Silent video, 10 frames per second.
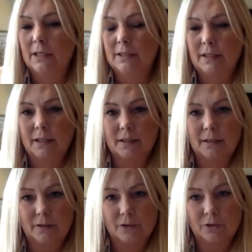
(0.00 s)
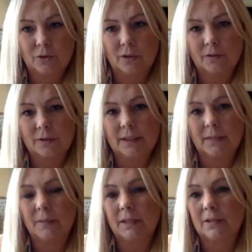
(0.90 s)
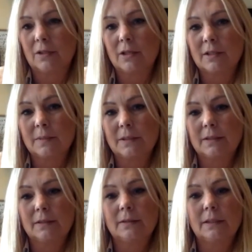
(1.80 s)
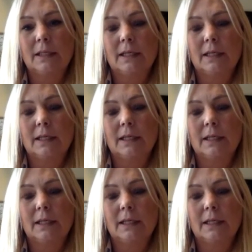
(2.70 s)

taken down to Toronto St. Mike's Hospital.